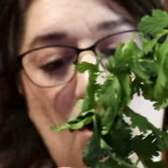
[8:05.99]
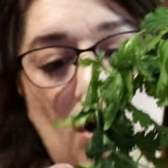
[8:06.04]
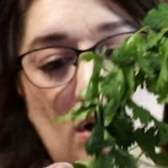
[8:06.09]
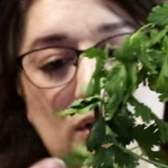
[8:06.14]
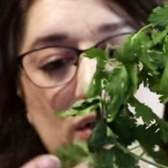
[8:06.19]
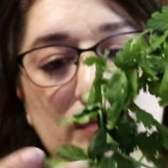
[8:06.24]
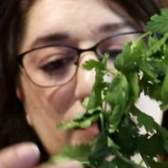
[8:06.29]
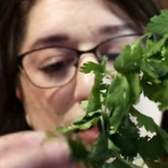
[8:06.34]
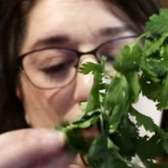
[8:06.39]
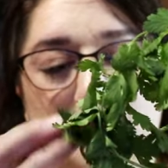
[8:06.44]

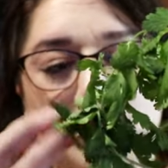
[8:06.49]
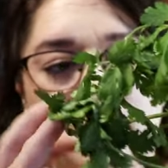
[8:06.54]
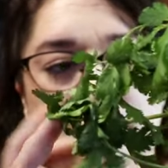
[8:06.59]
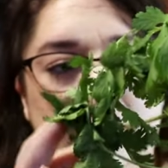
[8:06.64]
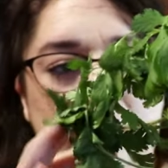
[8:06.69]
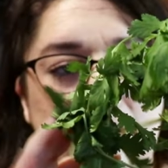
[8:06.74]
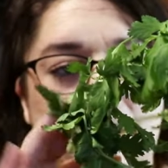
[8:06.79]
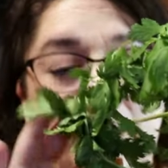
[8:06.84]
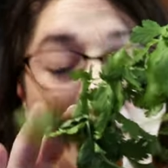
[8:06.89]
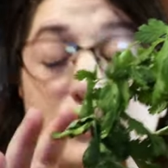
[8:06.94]
all of the,
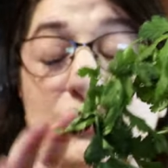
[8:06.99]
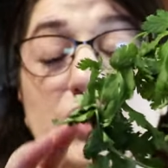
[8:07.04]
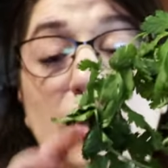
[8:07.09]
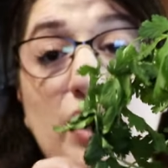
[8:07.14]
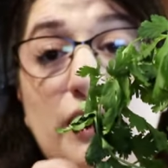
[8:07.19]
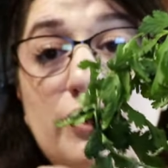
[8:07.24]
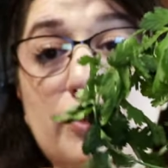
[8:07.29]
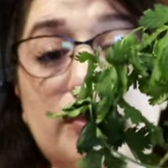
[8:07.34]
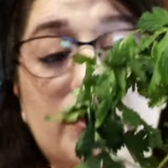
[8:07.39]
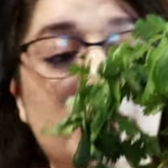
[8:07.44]
the leaves
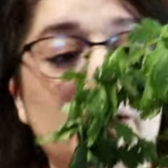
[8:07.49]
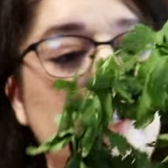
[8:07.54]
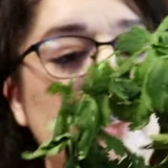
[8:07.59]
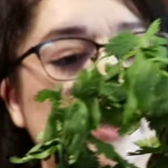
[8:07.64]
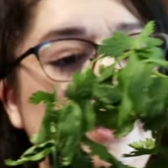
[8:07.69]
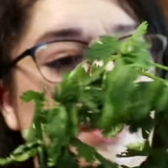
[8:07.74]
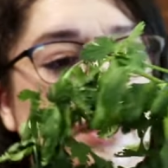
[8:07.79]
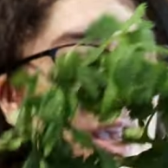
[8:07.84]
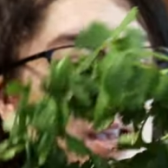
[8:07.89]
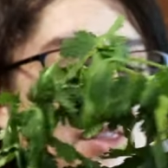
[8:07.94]
off of
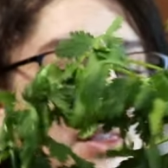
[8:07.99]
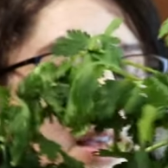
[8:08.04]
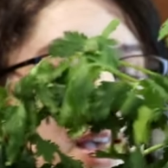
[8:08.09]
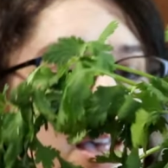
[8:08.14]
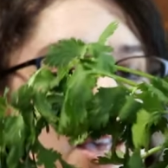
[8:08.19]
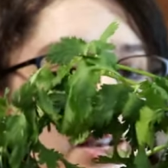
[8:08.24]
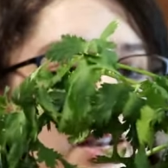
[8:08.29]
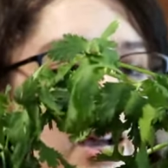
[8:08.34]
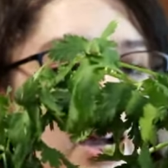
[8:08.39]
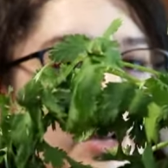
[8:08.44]
it and
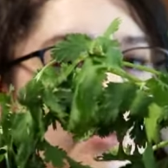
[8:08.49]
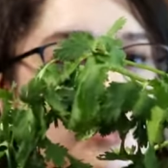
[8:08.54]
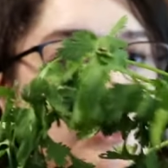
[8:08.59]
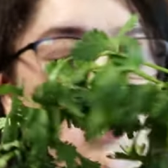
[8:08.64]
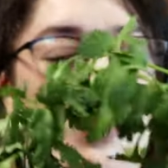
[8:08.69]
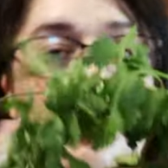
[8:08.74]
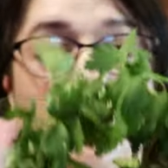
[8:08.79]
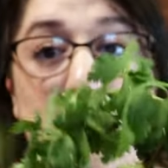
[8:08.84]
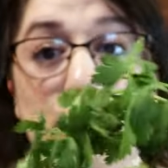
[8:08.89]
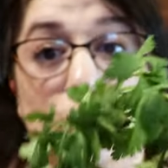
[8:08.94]
then I'm
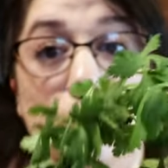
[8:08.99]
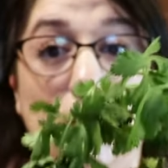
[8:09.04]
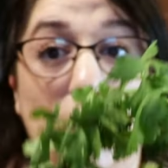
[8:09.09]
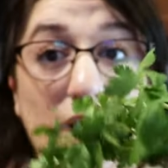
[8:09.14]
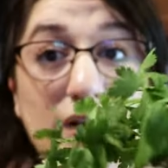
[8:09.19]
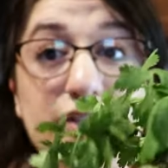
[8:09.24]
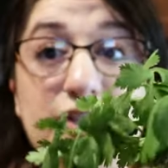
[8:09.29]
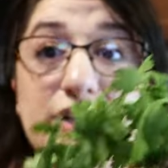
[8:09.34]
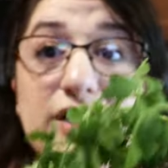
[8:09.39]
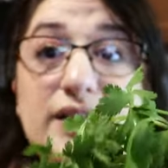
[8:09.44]
going to
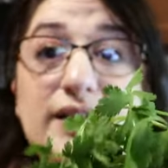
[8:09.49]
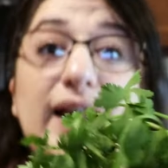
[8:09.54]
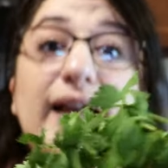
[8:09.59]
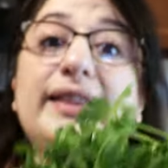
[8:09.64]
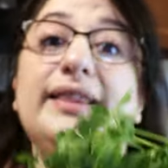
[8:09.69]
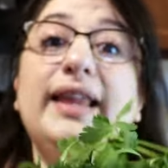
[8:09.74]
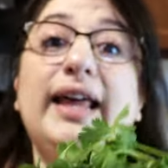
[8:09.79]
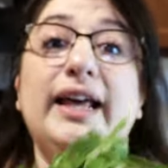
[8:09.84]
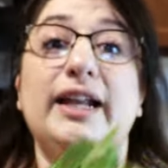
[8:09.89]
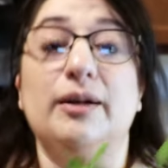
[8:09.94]
wash it
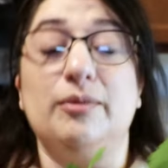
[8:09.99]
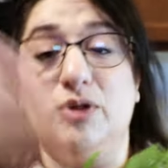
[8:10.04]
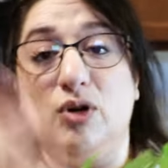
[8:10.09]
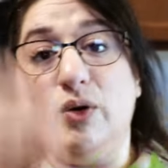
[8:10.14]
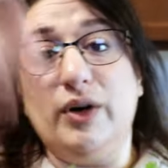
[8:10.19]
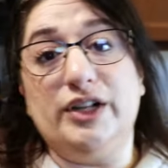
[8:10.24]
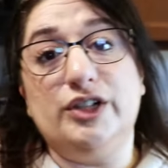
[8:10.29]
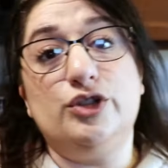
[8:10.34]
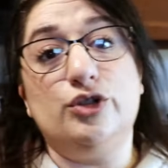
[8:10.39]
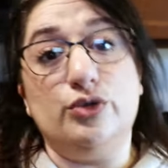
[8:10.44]
and then I'm
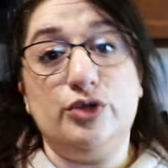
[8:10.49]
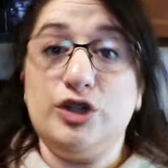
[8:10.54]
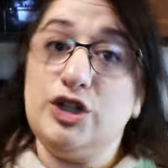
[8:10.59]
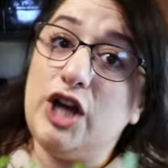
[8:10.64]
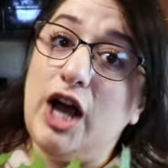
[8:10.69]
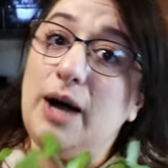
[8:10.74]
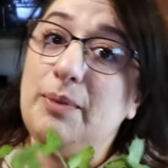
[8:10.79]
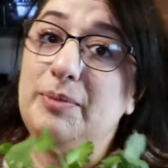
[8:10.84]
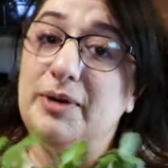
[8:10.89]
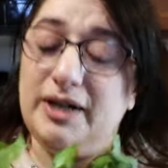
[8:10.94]
going to
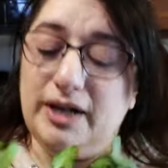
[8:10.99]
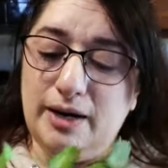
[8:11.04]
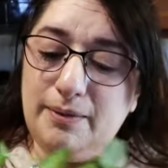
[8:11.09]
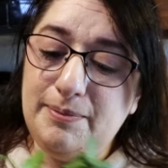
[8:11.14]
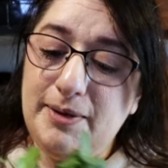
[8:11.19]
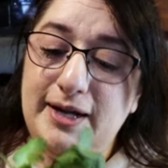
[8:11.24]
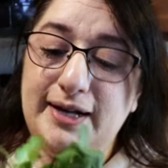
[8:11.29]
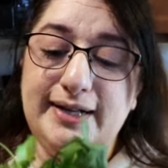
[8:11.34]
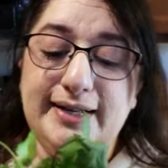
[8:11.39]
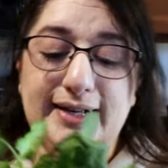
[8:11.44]
chop it
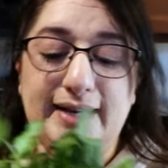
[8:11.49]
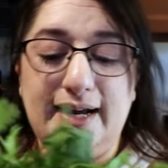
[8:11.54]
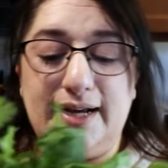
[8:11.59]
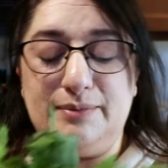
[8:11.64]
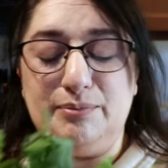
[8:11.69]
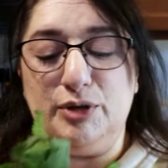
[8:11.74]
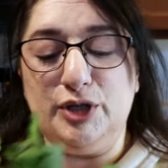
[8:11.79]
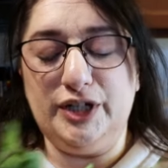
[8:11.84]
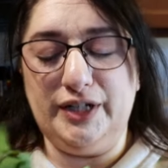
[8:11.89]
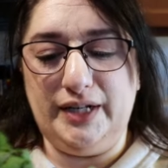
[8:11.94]
up
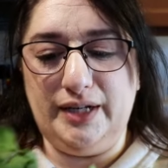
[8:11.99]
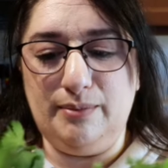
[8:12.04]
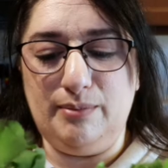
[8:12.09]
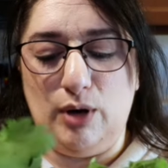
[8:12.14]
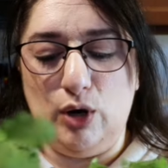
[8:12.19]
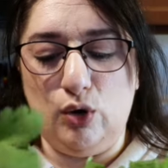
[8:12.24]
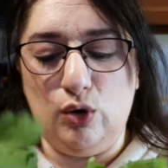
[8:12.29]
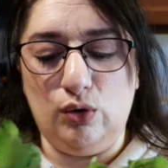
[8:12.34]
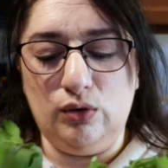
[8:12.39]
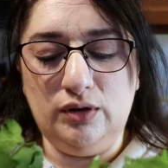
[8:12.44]
and put it in a
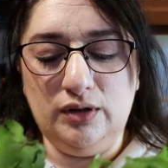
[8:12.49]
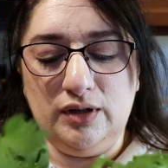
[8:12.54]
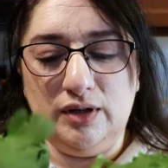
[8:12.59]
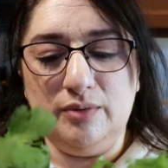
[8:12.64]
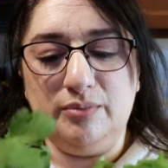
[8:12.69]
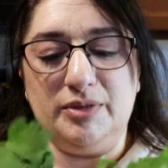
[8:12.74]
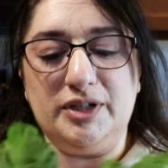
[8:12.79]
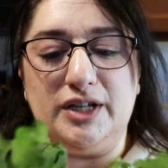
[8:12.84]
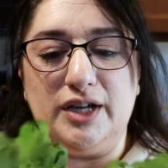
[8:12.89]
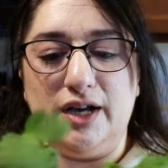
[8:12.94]
bowl
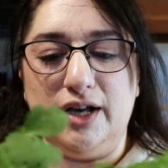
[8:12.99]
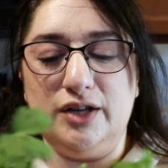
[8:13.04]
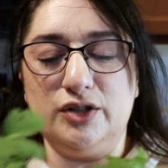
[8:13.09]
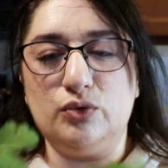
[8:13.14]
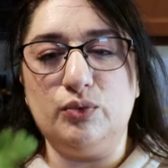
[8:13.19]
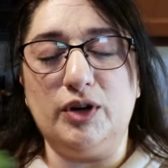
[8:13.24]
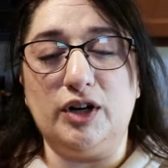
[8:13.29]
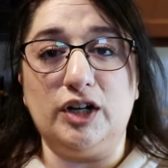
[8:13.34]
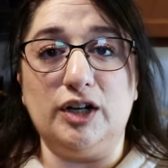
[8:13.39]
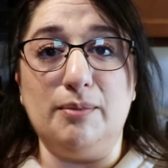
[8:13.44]
because
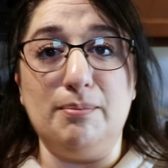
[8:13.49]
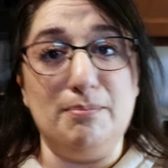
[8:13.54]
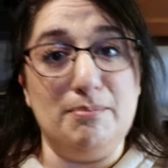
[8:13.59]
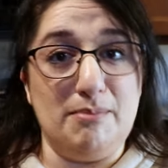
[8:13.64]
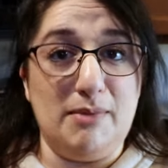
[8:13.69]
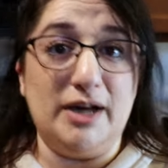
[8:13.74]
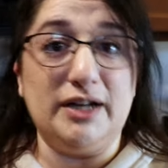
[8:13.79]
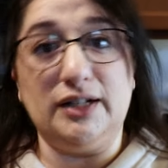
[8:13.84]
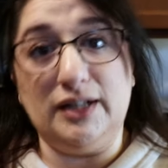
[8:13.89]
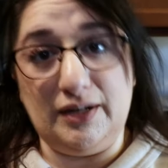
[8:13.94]
we're gonna
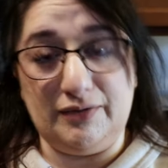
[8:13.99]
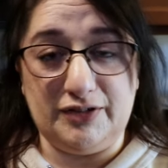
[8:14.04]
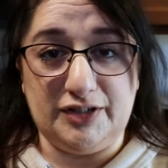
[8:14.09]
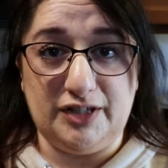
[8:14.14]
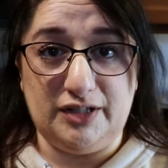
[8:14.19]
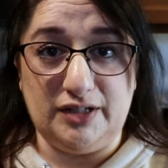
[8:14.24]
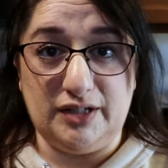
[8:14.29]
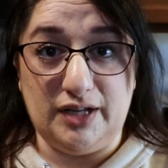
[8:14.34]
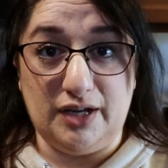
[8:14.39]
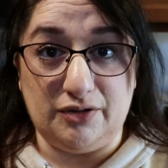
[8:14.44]
muddle
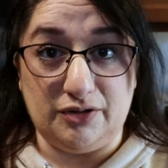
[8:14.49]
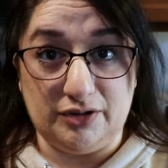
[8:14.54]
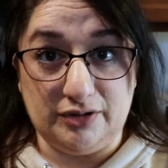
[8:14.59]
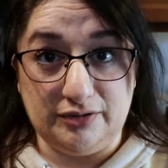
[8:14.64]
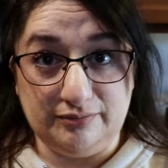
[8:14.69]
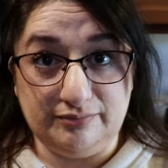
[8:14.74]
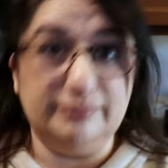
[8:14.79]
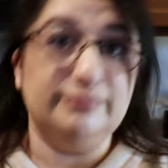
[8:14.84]
everything together.